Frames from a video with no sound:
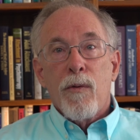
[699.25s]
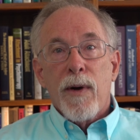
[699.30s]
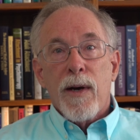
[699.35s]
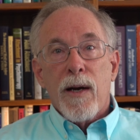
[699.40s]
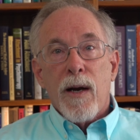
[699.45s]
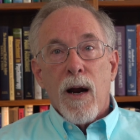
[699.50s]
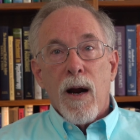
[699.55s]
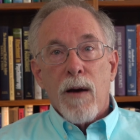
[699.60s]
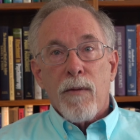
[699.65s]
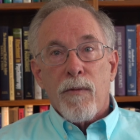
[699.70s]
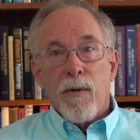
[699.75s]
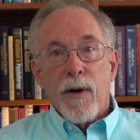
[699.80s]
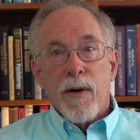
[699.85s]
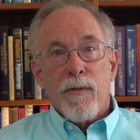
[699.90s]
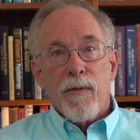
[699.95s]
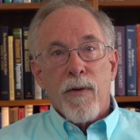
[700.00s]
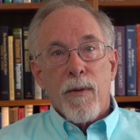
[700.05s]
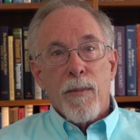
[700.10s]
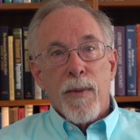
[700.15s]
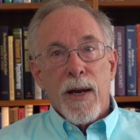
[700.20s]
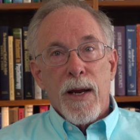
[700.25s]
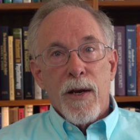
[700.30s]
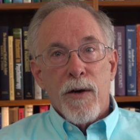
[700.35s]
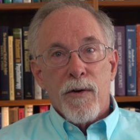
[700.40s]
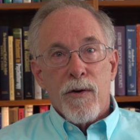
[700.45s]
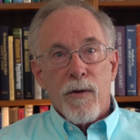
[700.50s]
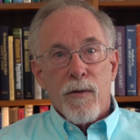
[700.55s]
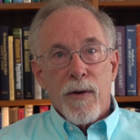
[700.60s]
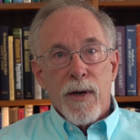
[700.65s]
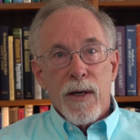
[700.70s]
recovery from
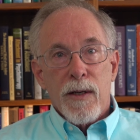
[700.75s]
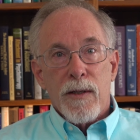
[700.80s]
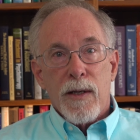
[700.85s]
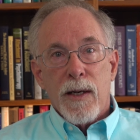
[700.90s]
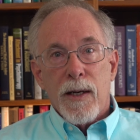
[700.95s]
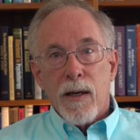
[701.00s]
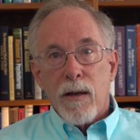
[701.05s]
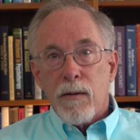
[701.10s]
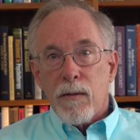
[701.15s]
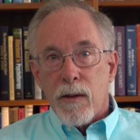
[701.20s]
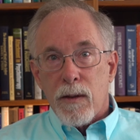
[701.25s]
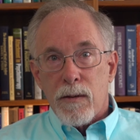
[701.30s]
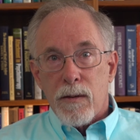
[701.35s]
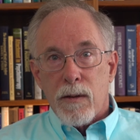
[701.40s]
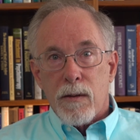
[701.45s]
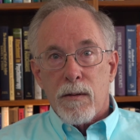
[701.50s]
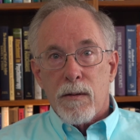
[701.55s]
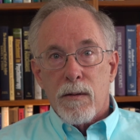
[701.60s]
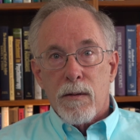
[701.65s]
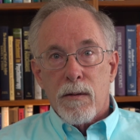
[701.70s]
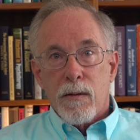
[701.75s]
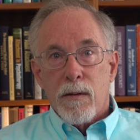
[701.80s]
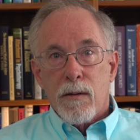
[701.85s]
injuries and illnesses,